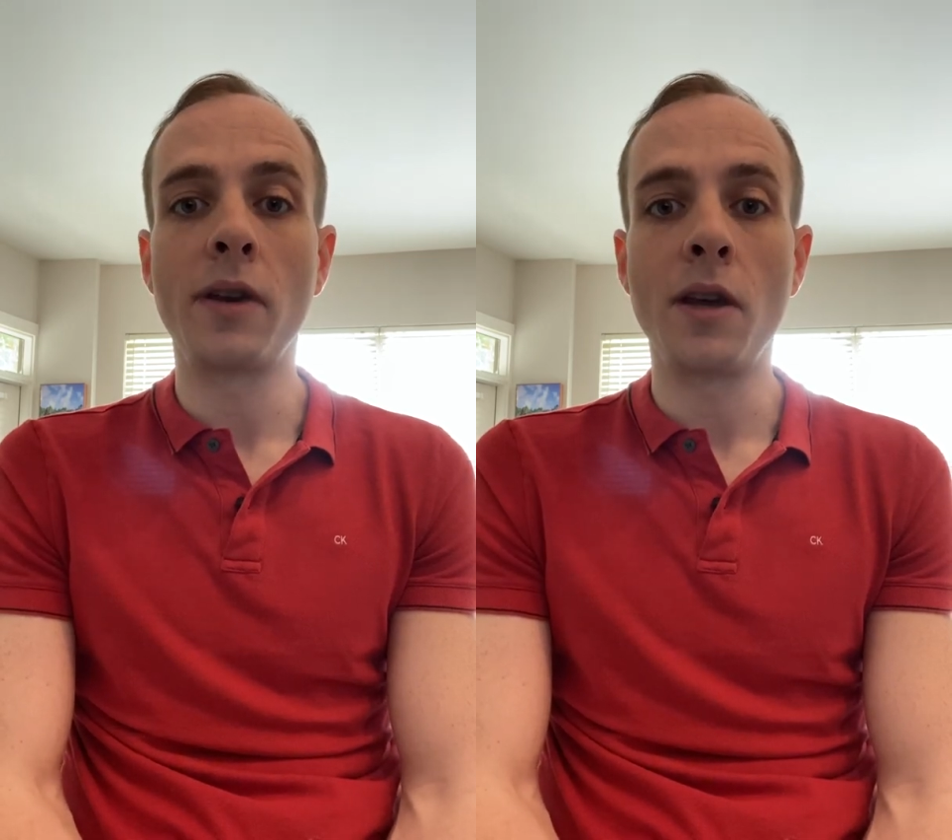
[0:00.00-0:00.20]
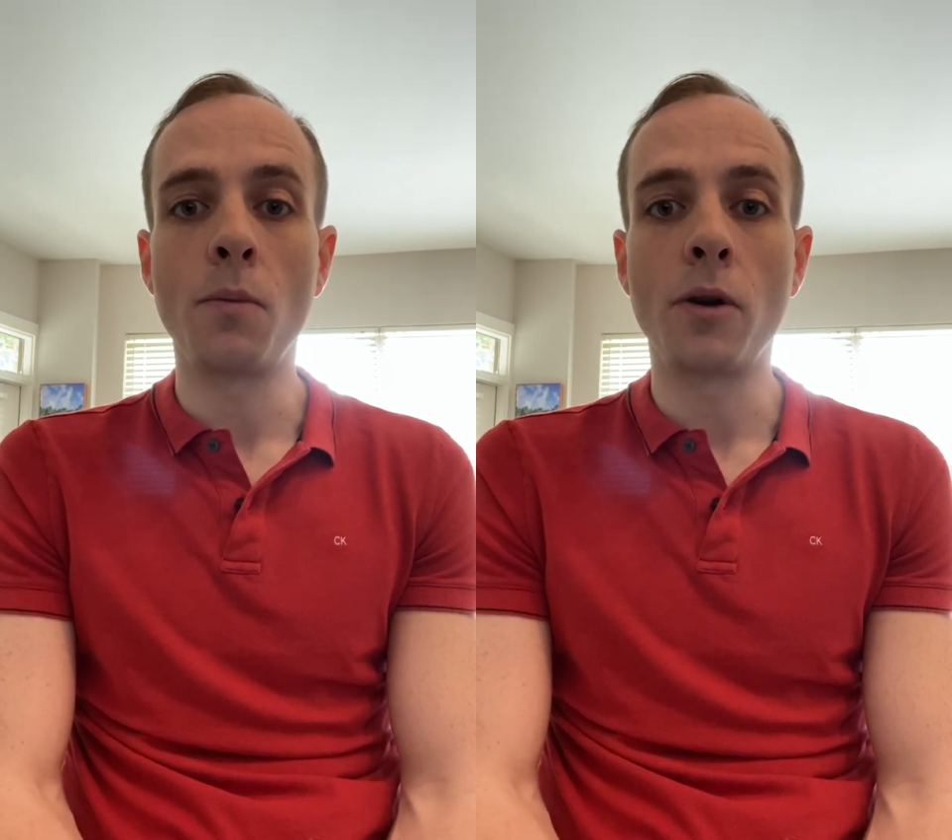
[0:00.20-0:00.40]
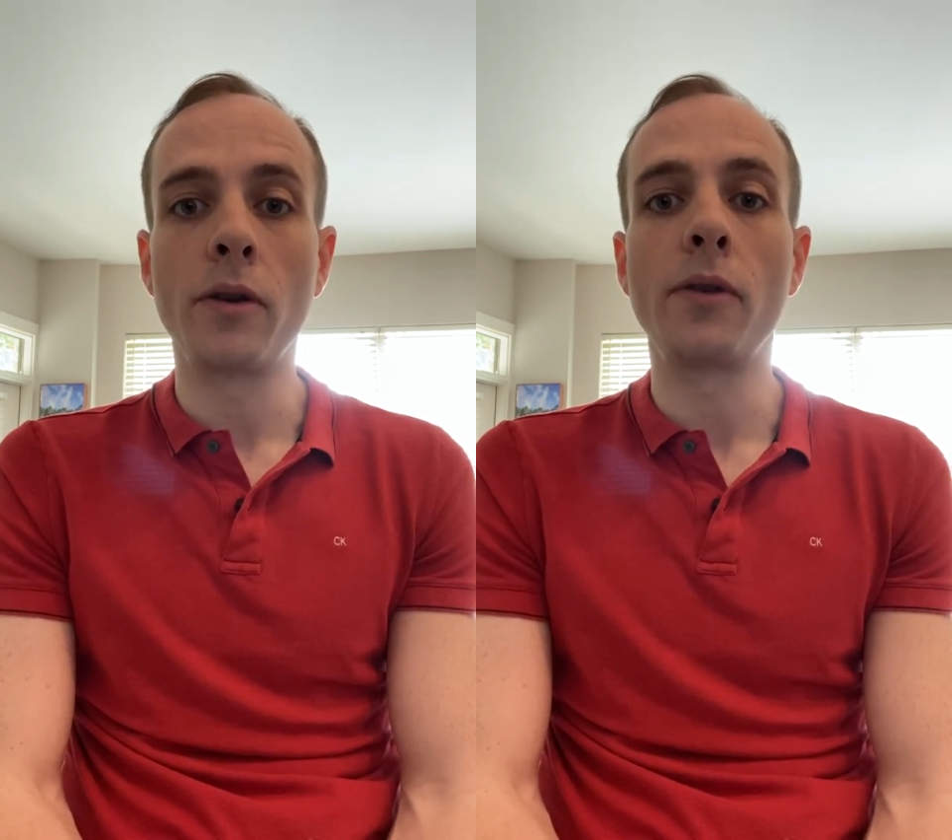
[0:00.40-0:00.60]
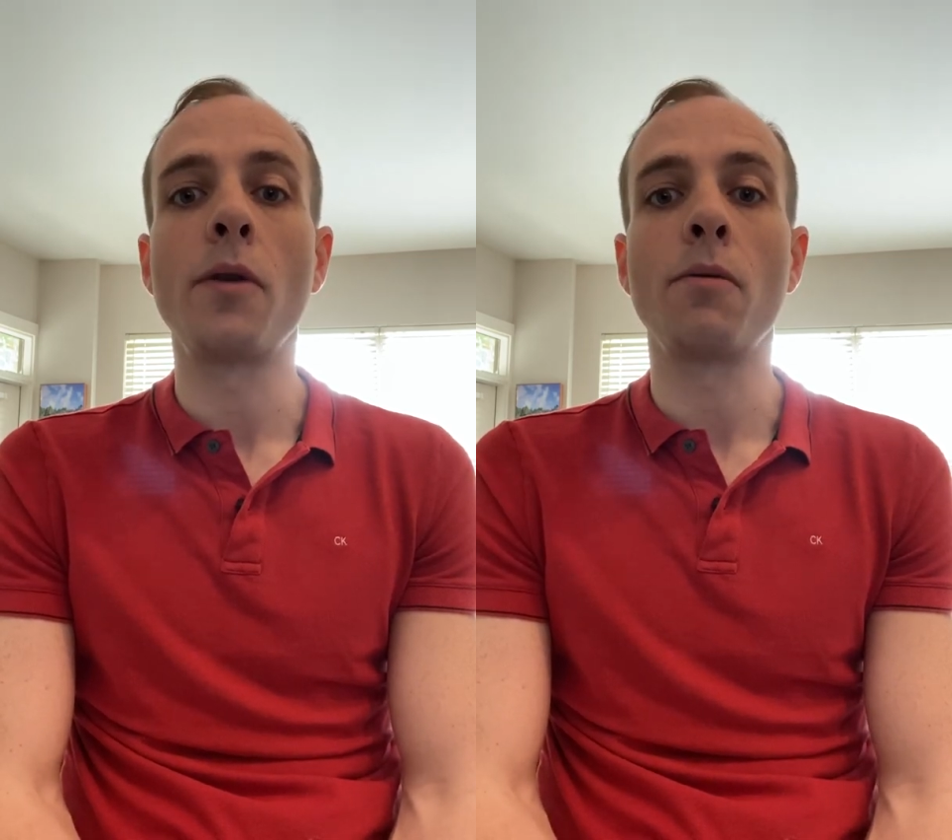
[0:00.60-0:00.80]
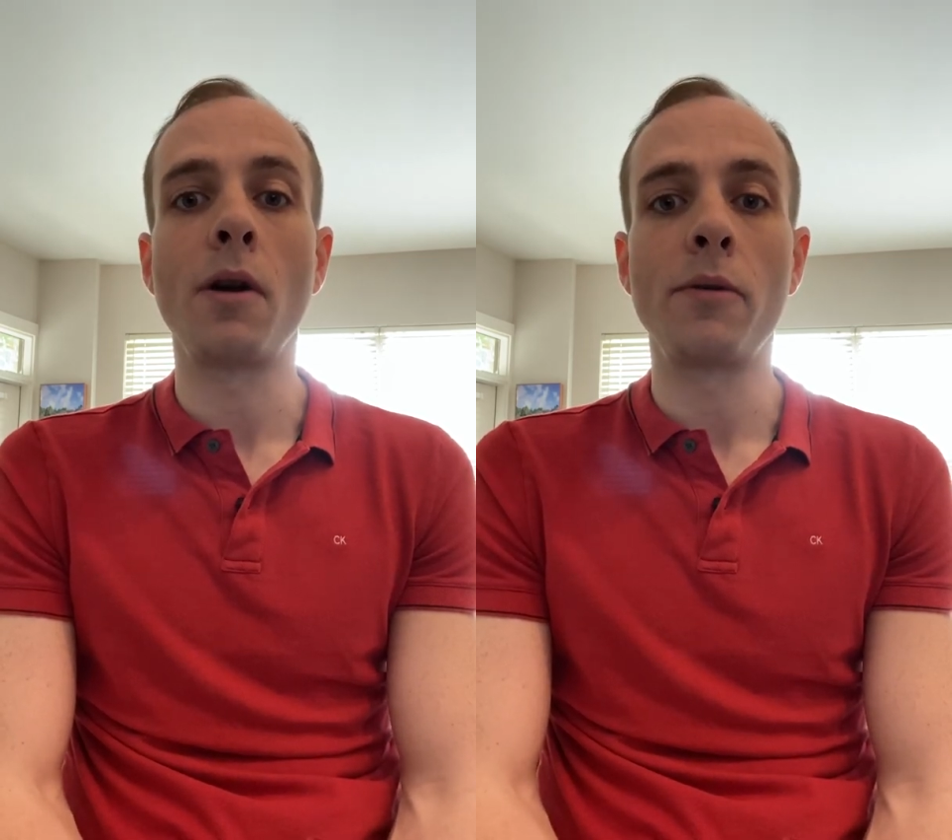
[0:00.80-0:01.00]
keywords
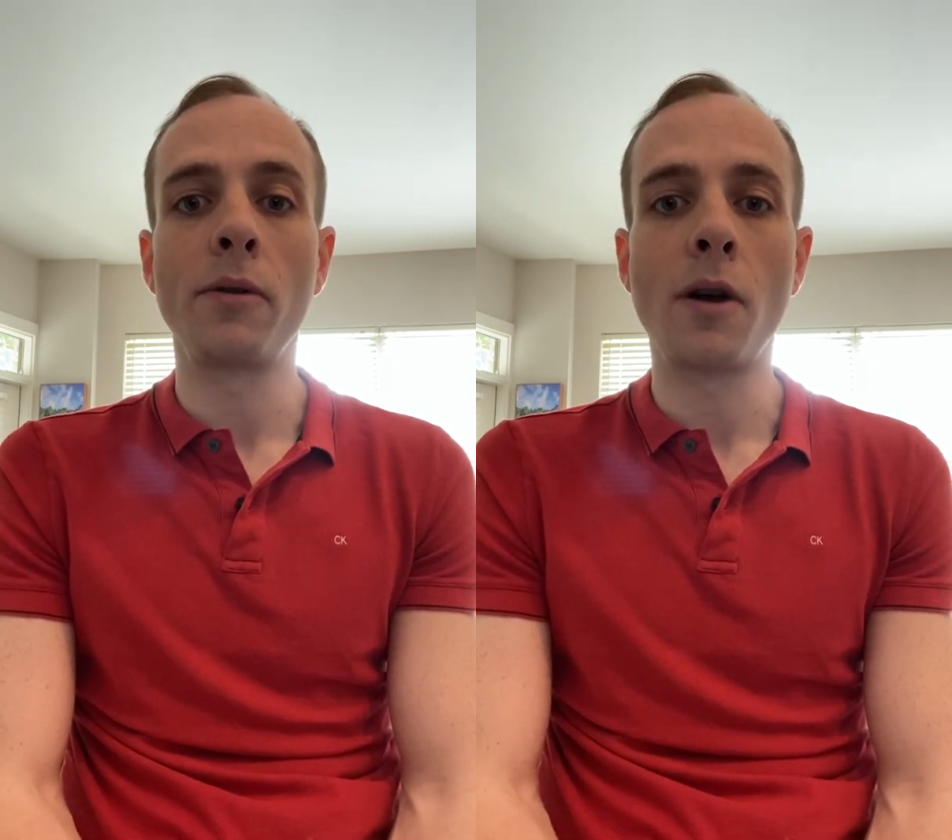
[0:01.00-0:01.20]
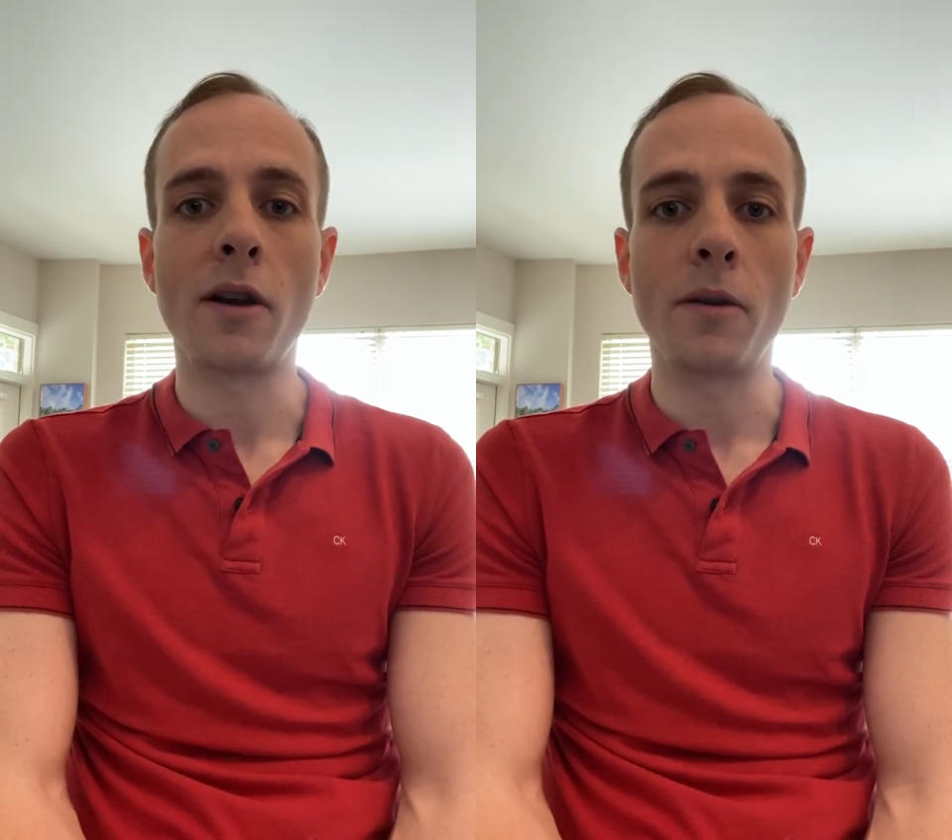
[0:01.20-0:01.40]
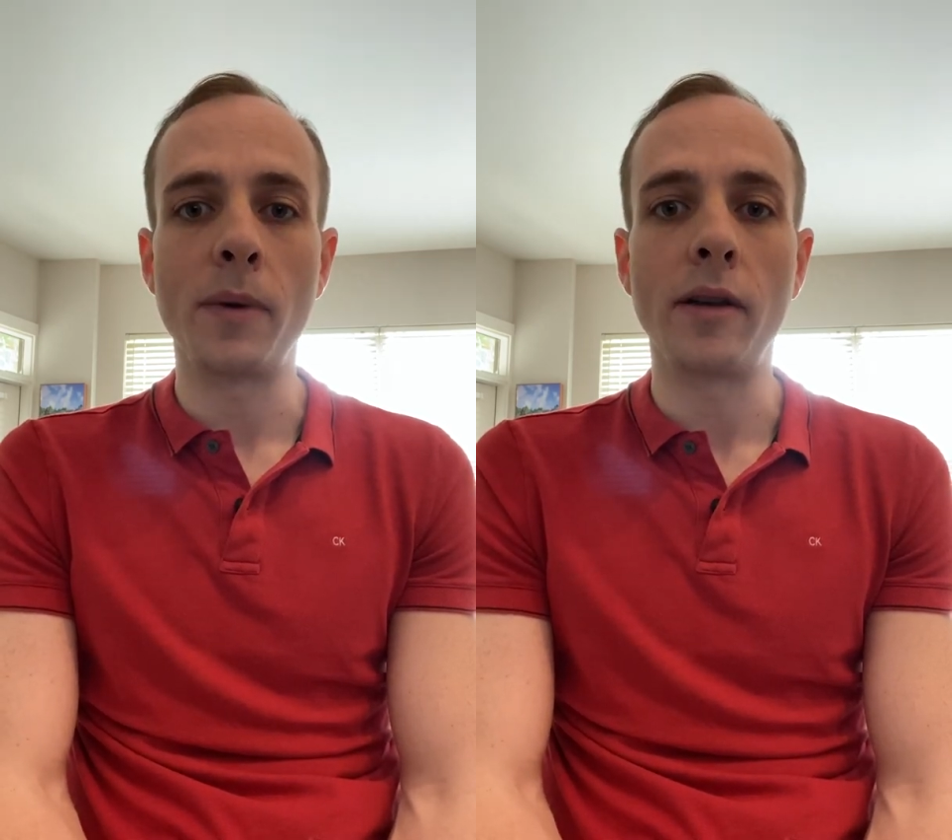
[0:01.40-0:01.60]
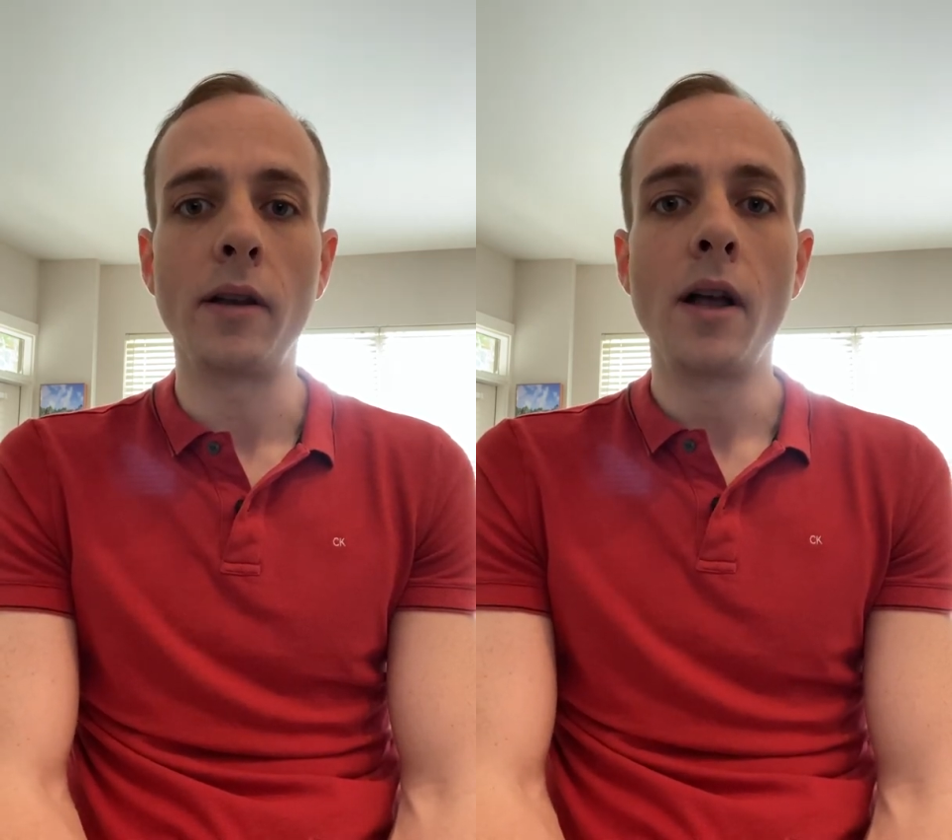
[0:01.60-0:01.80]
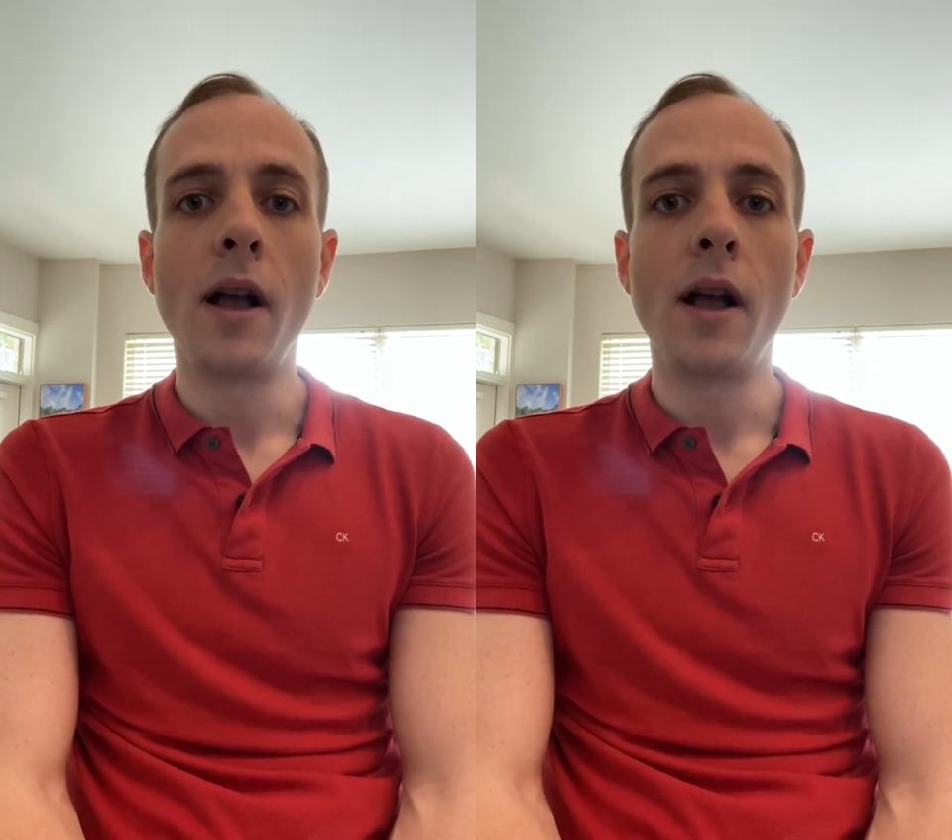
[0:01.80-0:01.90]
throughout the document.